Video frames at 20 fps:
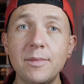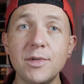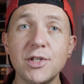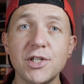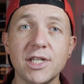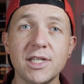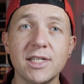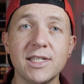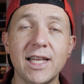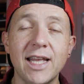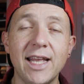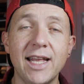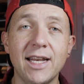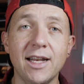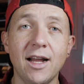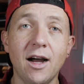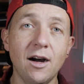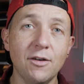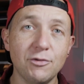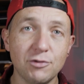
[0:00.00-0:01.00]
images
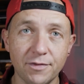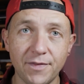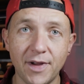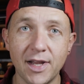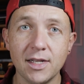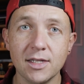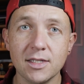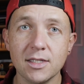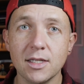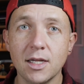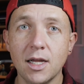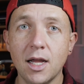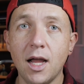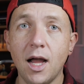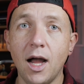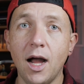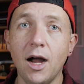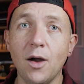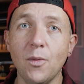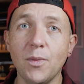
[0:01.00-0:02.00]
in After Effects,
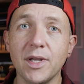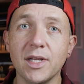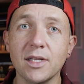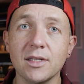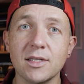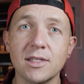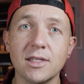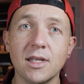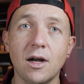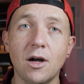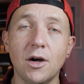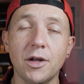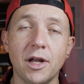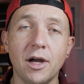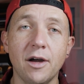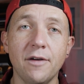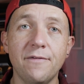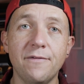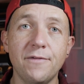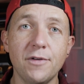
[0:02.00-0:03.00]
we can start on
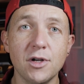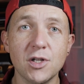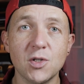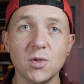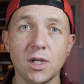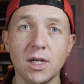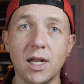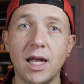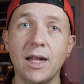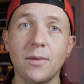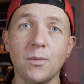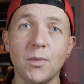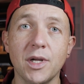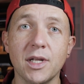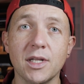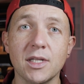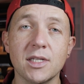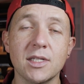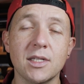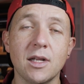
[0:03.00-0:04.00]
our first one and we're
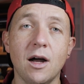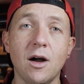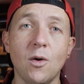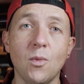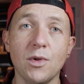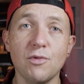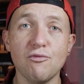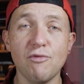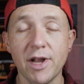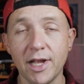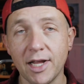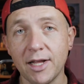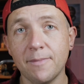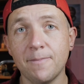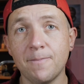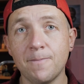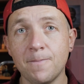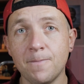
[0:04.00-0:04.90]
going to start with Rick.